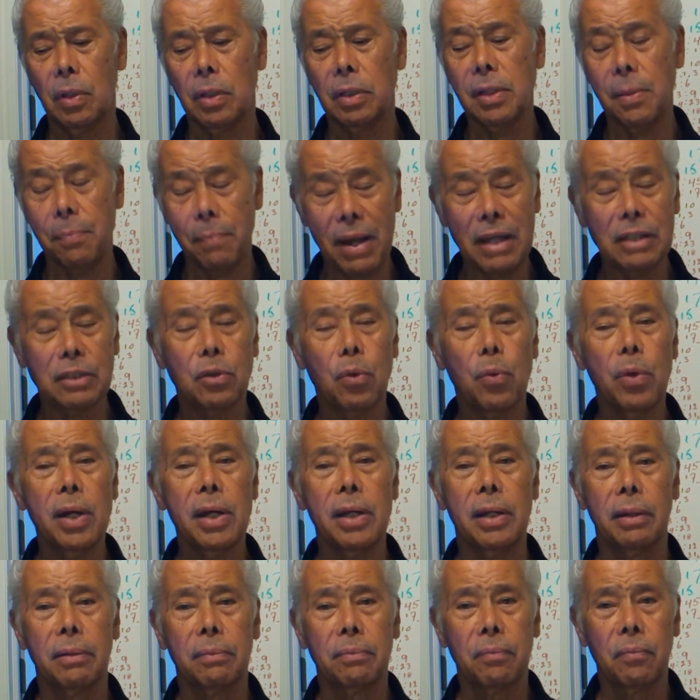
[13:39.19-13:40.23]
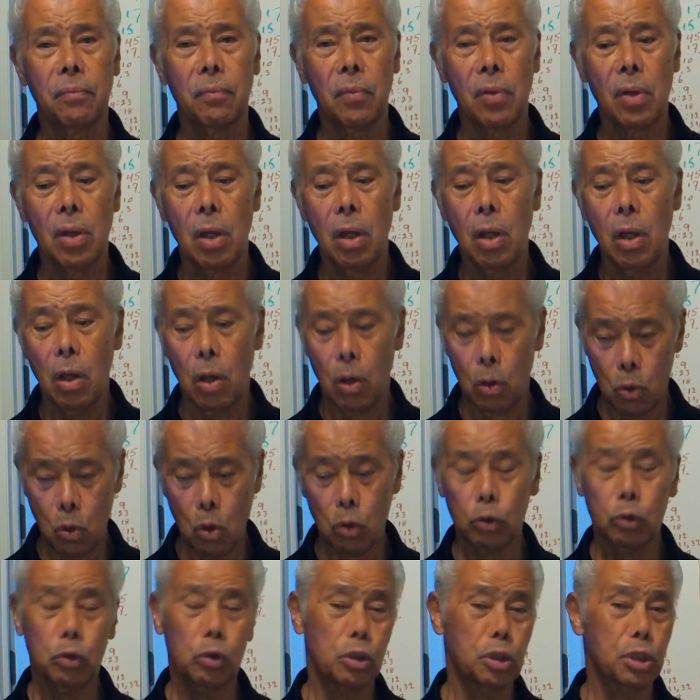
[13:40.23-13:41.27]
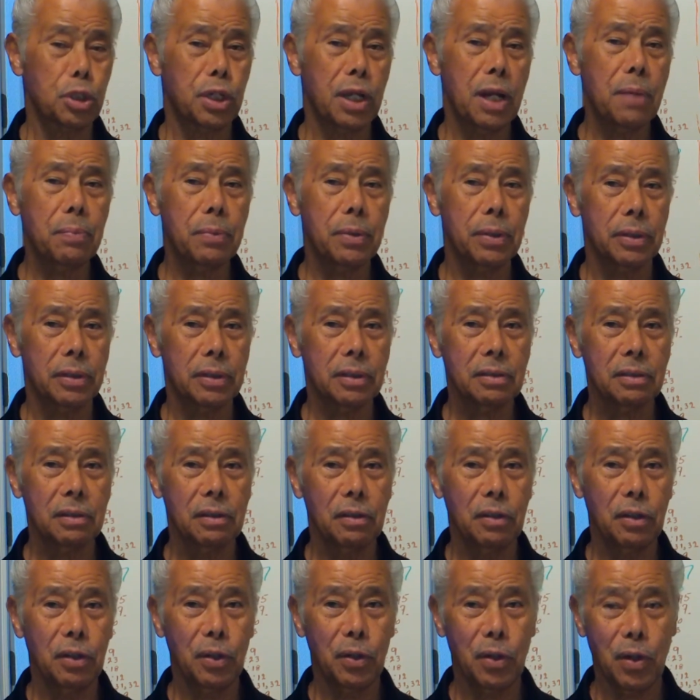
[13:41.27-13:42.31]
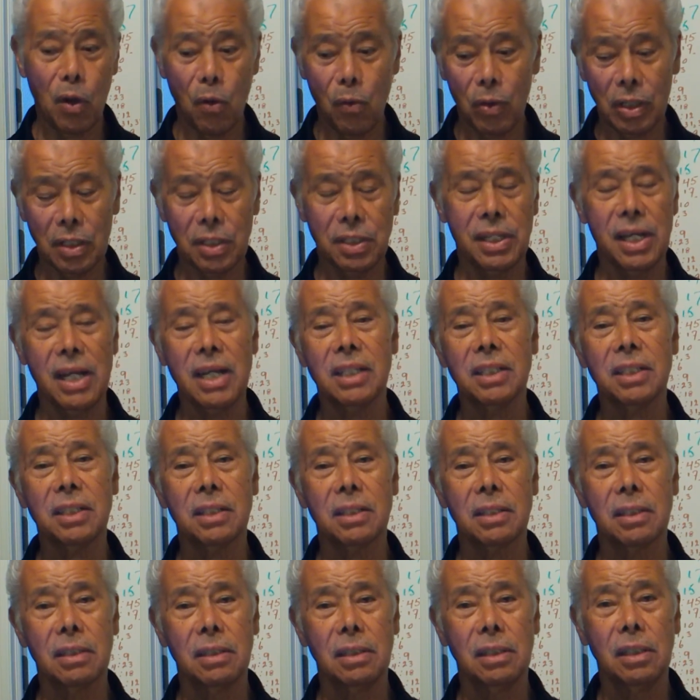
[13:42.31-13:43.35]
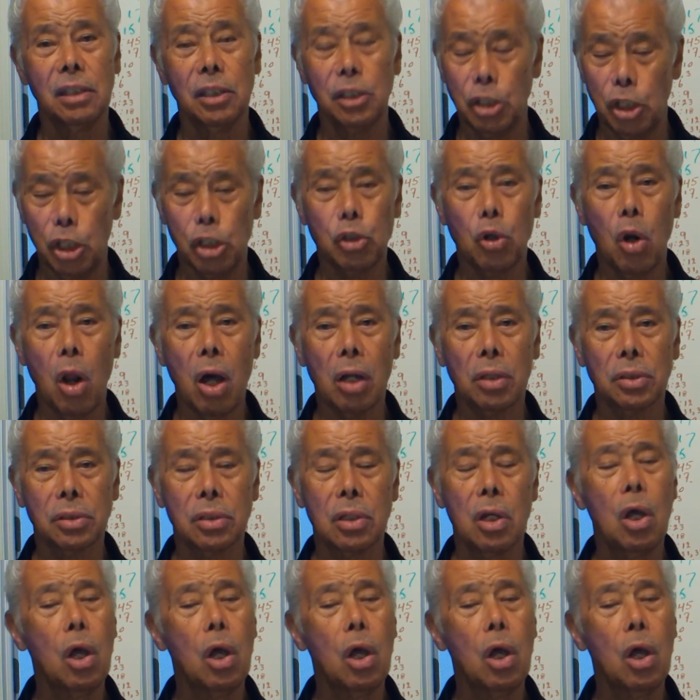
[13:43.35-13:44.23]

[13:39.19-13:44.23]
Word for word: she passed away. According to the scripture, you know what it says, she is lost.